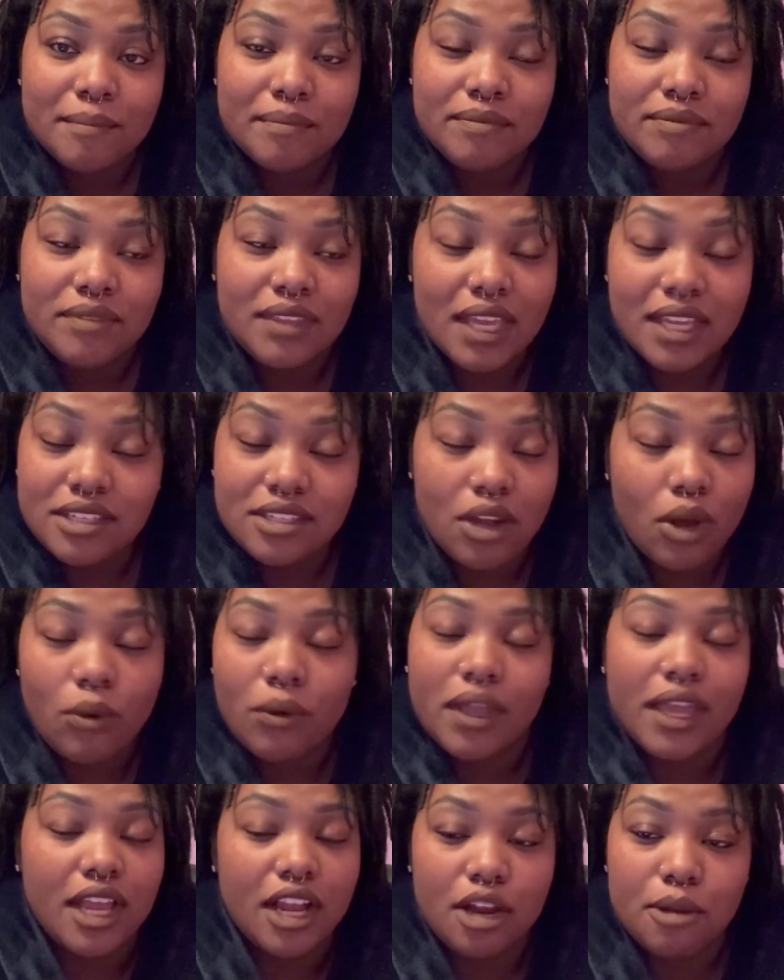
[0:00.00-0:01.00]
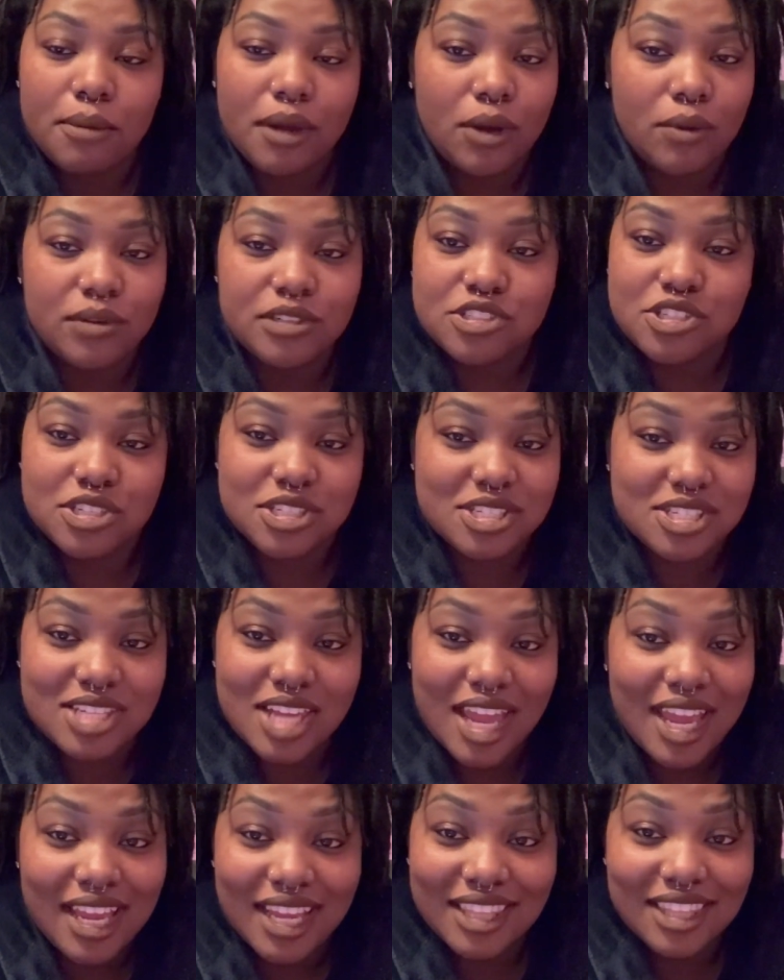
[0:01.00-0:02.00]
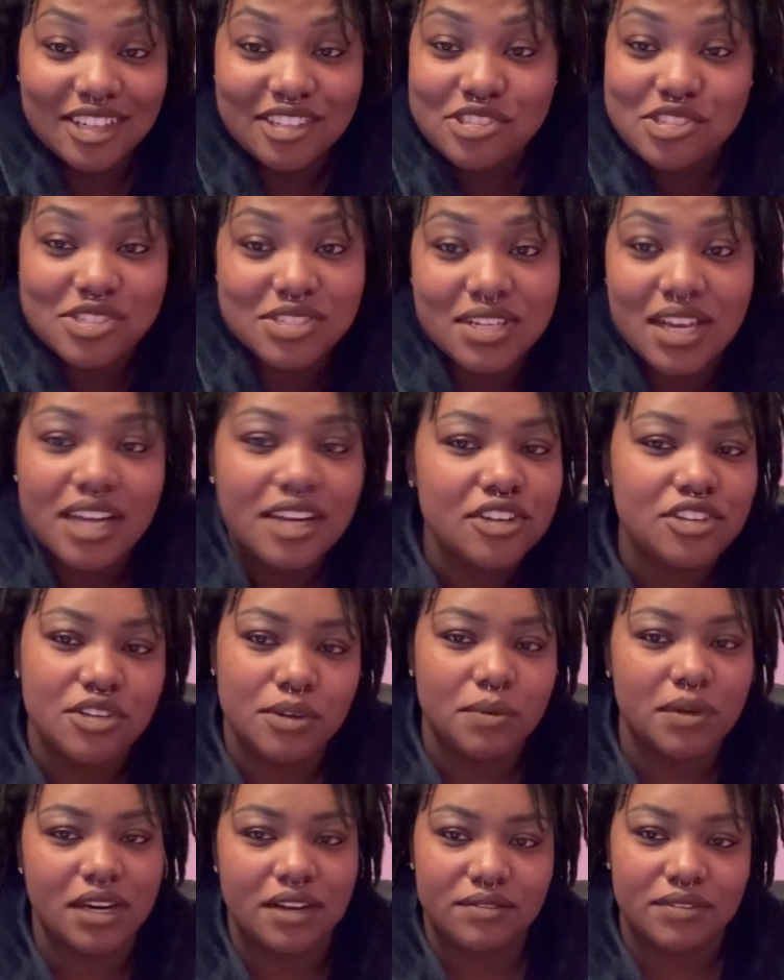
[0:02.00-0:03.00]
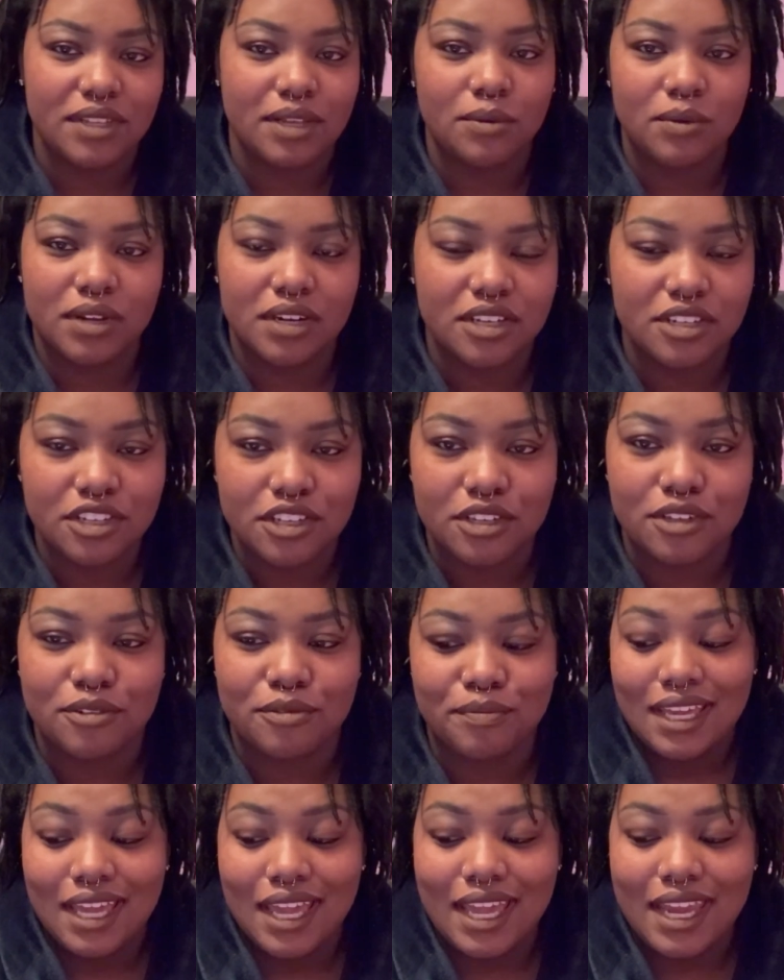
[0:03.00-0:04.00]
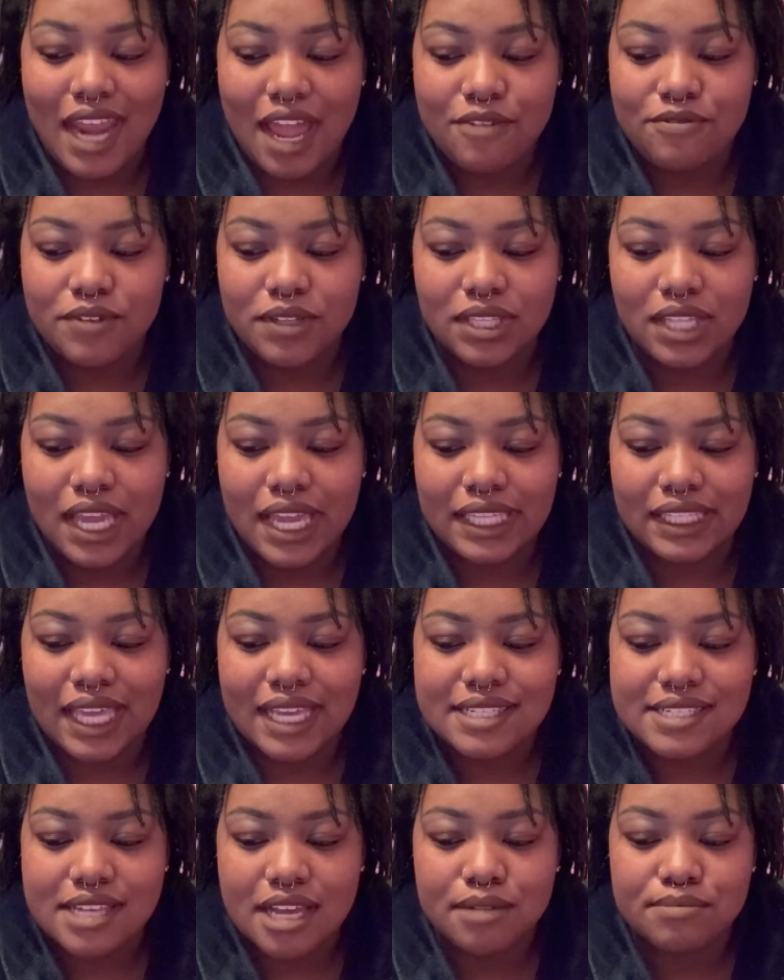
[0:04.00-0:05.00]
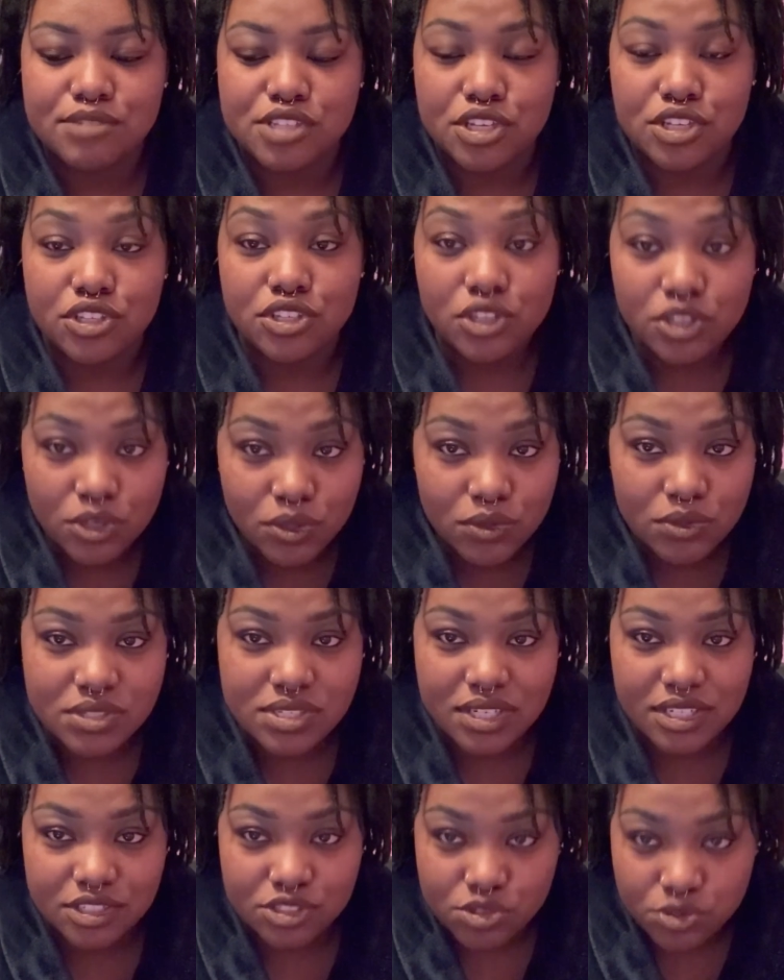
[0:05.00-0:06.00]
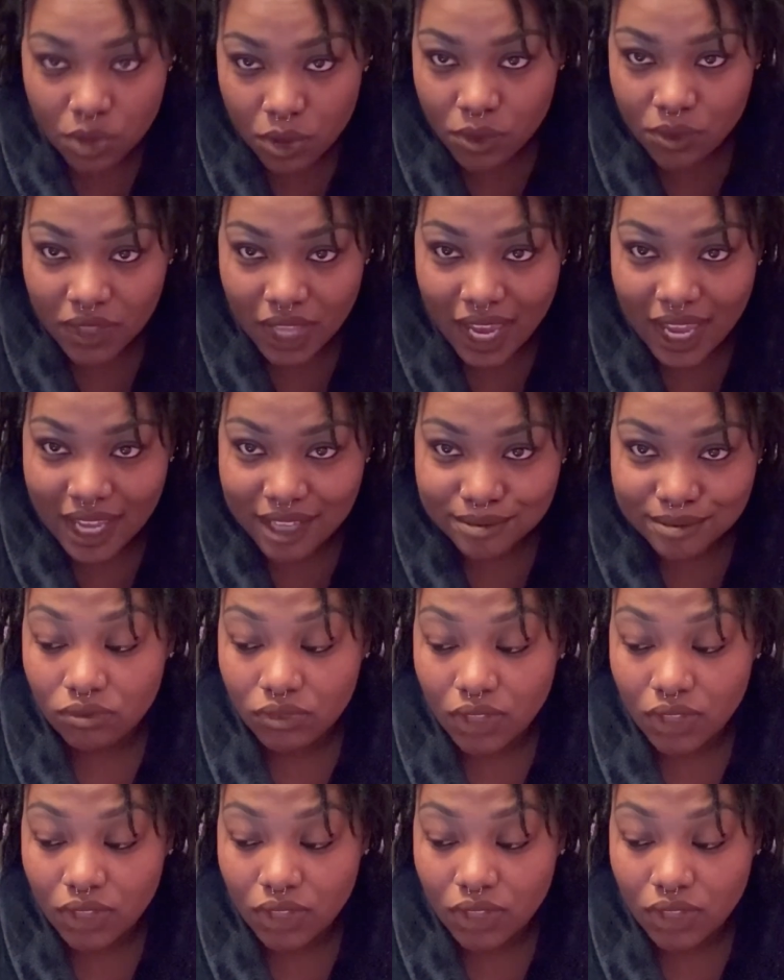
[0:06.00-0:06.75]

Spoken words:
they don't care about what you're saying and they're just gonna do whatever they want to do. And I feel like that's up to you to control that.